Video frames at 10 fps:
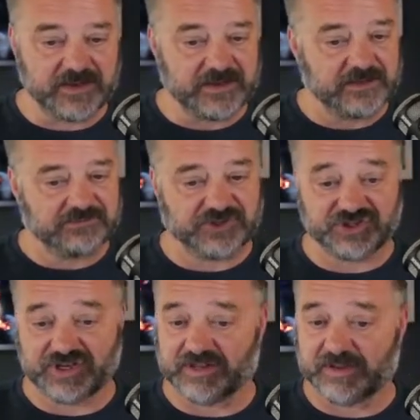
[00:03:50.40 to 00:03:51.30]
Just
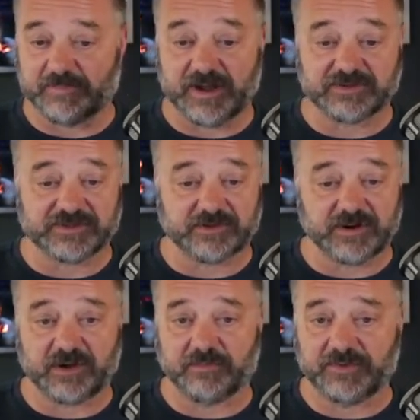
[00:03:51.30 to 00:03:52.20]
gently bouncing
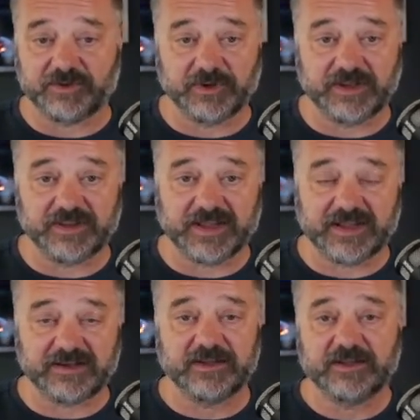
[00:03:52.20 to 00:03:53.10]
around between that.
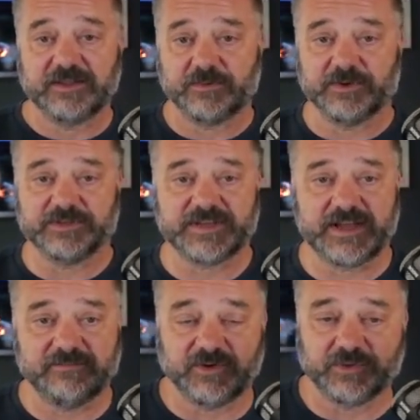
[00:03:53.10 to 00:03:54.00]
The real-time
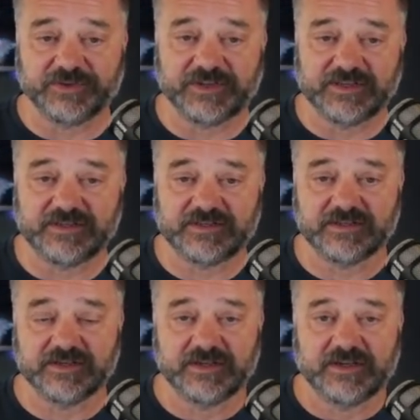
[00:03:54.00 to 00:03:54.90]
voltage,
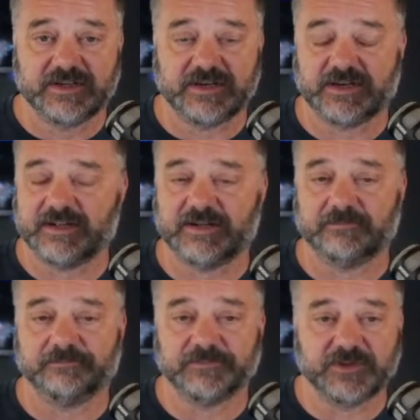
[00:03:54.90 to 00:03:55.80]

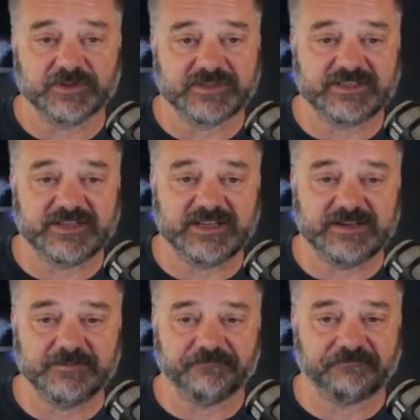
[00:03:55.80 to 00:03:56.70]
you'll see
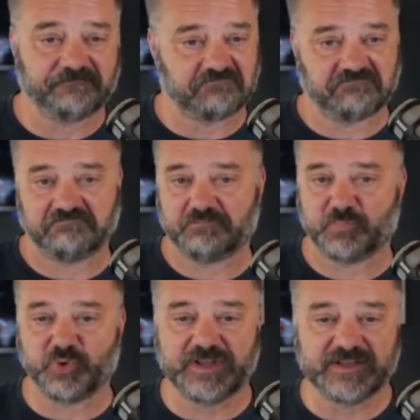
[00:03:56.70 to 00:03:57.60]

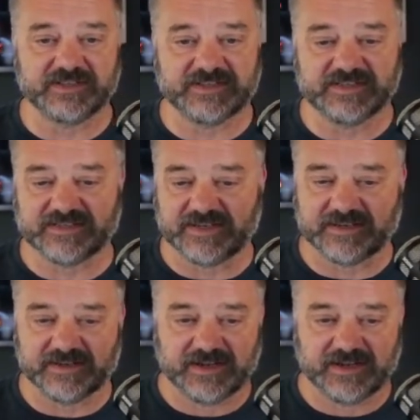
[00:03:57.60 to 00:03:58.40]
pretty consistent.